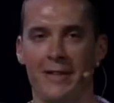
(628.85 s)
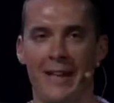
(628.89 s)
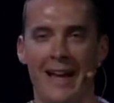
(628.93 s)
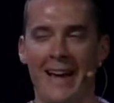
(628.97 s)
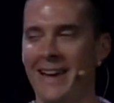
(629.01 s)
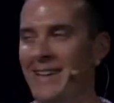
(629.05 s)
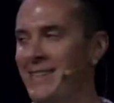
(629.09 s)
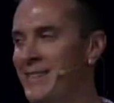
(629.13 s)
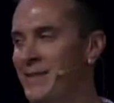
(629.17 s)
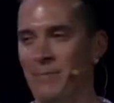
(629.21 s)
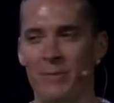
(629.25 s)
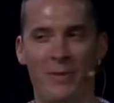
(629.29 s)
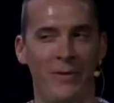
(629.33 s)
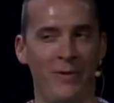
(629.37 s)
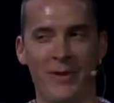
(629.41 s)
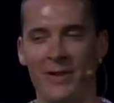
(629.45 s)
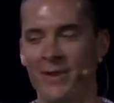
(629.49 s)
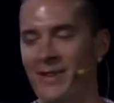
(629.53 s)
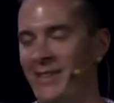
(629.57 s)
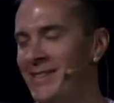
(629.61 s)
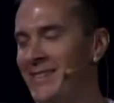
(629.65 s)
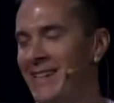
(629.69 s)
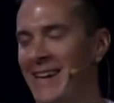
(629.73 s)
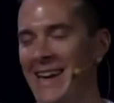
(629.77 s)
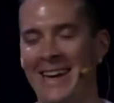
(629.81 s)
Some of you are
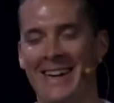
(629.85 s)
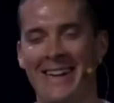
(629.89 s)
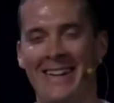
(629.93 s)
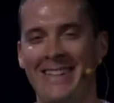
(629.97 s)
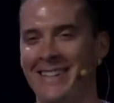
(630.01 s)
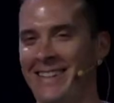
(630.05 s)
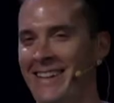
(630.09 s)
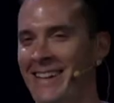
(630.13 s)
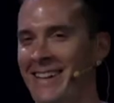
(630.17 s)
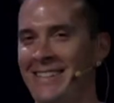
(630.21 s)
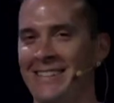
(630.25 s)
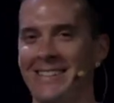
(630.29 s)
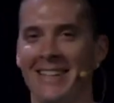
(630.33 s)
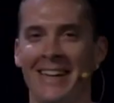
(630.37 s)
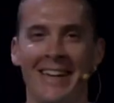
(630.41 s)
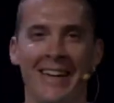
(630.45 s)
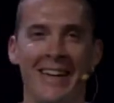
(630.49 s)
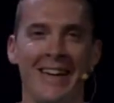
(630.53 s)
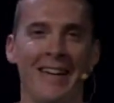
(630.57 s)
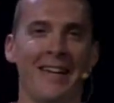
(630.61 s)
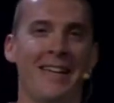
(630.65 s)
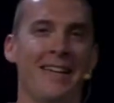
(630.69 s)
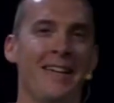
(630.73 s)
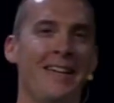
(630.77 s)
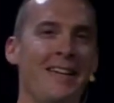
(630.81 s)
shaking your heads.
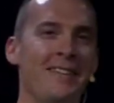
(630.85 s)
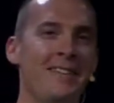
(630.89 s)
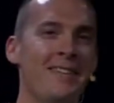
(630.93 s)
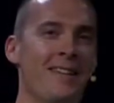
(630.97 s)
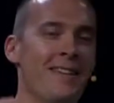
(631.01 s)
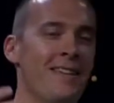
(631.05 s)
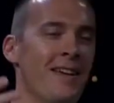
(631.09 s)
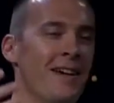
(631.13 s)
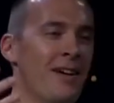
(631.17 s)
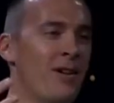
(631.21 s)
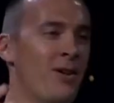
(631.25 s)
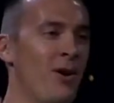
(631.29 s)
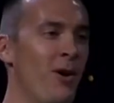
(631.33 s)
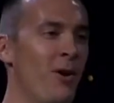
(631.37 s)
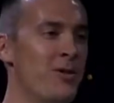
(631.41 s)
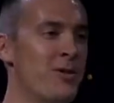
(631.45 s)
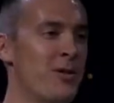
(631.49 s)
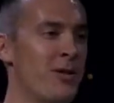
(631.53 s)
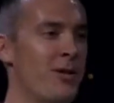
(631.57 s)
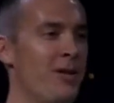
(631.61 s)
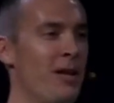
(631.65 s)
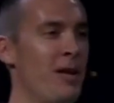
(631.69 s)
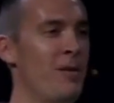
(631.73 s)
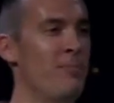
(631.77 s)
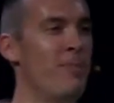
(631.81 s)
He's in the Culture
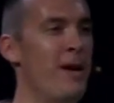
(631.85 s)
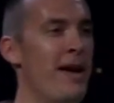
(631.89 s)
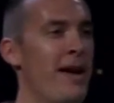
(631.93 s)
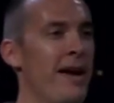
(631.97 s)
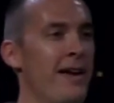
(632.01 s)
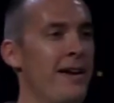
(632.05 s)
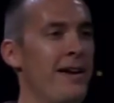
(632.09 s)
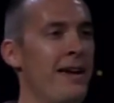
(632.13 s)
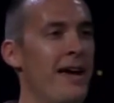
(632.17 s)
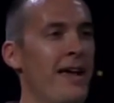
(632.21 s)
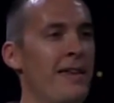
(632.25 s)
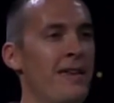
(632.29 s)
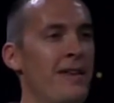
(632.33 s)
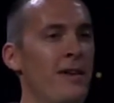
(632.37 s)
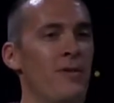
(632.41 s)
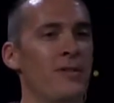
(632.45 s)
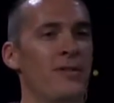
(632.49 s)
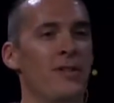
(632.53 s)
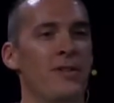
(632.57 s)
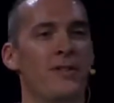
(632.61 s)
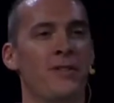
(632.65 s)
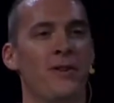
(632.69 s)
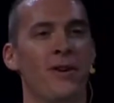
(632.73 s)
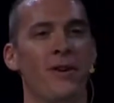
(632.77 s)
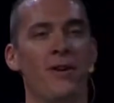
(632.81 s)
Club band, and there was a
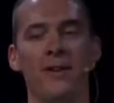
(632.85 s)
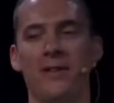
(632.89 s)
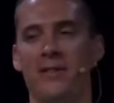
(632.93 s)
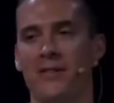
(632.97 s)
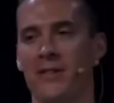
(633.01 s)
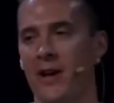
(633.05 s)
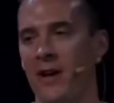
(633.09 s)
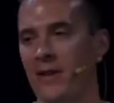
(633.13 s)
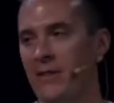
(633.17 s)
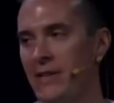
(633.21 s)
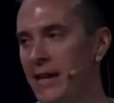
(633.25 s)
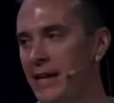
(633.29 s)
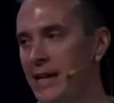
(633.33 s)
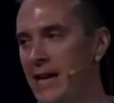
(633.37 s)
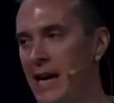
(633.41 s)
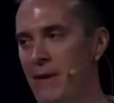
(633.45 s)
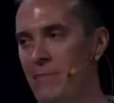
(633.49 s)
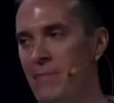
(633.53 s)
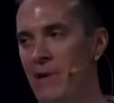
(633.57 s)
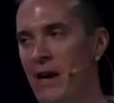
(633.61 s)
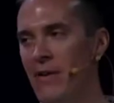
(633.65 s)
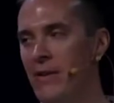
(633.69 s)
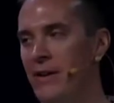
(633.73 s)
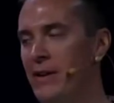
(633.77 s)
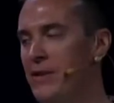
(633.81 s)
certain song that came
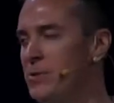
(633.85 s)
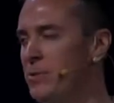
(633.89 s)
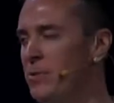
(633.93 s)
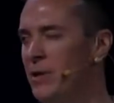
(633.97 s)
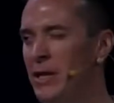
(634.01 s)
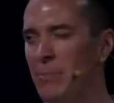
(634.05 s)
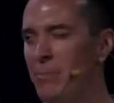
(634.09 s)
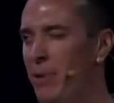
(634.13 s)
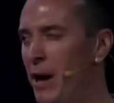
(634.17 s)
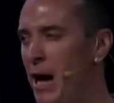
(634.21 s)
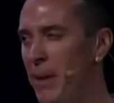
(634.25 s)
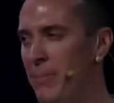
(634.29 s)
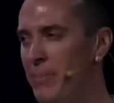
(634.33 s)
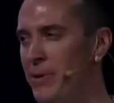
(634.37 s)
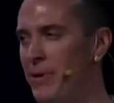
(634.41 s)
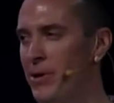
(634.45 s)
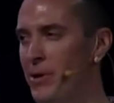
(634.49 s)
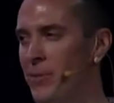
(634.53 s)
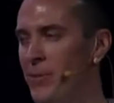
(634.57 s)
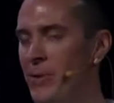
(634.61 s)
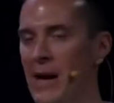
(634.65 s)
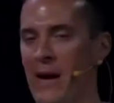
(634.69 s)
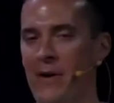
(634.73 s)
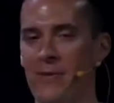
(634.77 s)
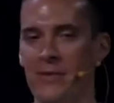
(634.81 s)
out. It was really popular
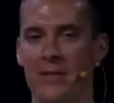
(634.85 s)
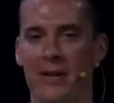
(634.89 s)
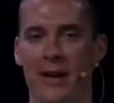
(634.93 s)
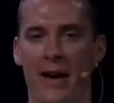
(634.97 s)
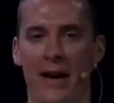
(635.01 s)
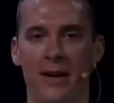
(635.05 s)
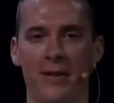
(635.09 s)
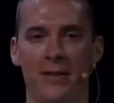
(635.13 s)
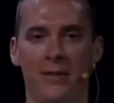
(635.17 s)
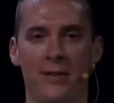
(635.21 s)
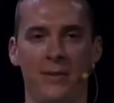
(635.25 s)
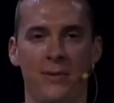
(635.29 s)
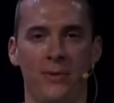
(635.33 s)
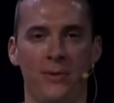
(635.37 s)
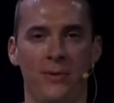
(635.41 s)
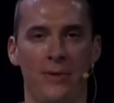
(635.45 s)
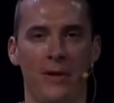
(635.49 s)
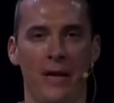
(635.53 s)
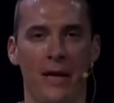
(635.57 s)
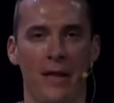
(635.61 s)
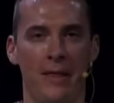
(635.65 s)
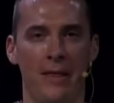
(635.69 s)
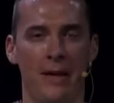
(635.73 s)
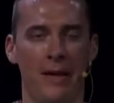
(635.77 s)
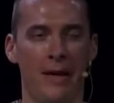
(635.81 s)
when I was in high school.
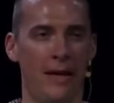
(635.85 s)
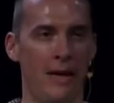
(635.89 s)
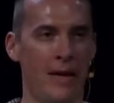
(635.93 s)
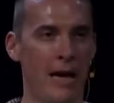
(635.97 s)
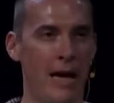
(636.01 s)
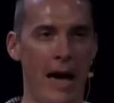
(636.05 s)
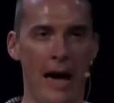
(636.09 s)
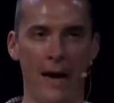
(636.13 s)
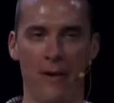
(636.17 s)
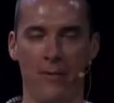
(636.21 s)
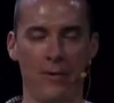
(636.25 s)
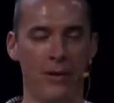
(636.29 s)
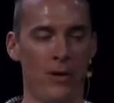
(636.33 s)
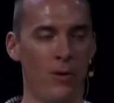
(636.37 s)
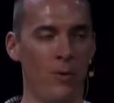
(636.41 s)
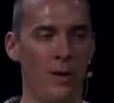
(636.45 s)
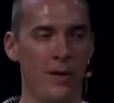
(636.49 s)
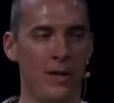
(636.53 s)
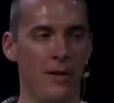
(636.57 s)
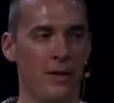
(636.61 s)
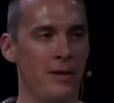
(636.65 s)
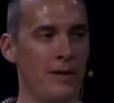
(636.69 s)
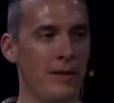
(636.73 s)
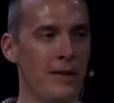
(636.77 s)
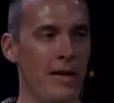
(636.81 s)
I don't know what
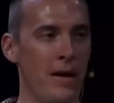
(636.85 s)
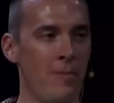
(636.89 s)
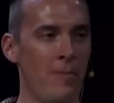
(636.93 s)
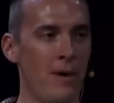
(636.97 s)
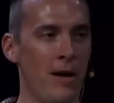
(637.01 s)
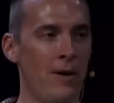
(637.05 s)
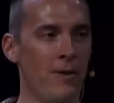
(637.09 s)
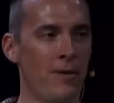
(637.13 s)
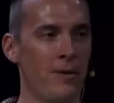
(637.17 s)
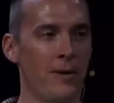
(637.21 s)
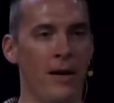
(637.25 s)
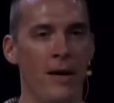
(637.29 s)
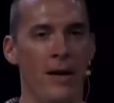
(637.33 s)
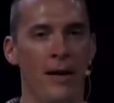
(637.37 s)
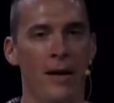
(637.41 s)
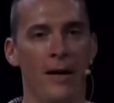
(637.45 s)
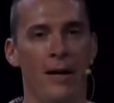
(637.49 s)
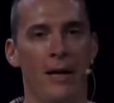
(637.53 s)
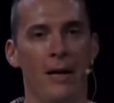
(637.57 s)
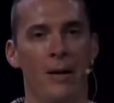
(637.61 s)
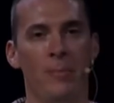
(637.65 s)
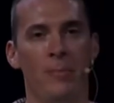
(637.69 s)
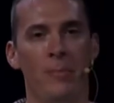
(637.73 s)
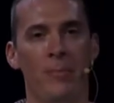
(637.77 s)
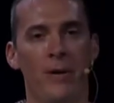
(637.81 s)
year it came out,
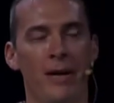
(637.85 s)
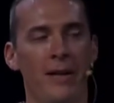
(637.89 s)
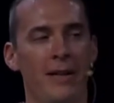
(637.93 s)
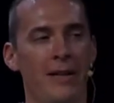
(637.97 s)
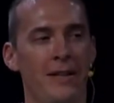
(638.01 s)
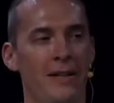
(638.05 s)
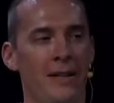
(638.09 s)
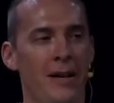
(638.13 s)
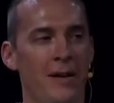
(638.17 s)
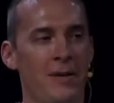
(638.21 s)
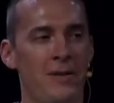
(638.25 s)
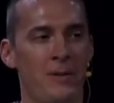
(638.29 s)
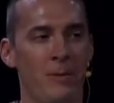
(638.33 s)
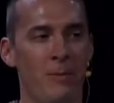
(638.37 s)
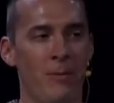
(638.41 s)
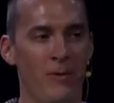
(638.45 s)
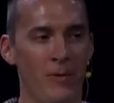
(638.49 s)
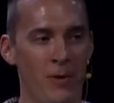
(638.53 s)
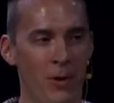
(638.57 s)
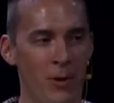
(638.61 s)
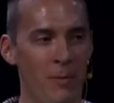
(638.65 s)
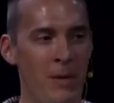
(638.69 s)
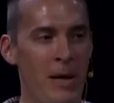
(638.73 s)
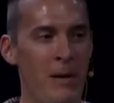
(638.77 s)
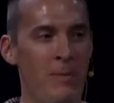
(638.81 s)
but some of you
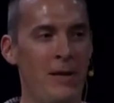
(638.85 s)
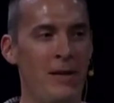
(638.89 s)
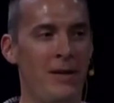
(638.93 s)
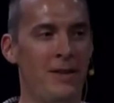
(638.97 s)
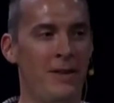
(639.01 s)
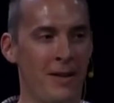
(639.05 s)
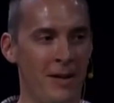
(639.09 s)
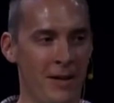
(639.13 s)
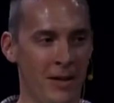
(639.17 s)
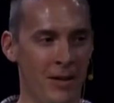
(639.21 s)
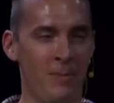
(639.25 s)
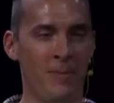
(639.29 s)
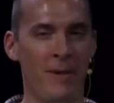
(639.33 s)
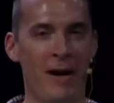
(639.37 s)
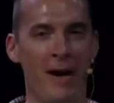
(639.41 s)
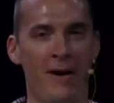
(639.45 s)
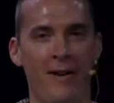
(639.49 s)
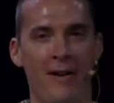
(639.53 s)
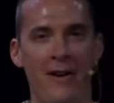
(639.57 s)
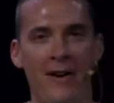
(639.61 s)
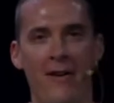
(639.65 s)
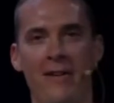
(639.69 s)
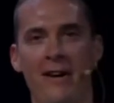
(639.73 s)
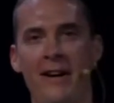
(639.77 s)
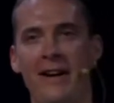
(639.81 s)
are maybe thinking about it
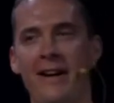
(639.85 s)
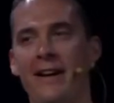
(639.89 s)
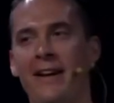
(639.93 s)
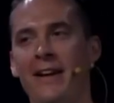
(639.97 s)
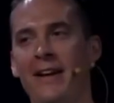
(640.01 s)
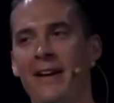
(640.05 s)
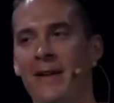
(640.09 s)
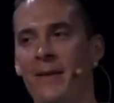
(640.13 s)
already.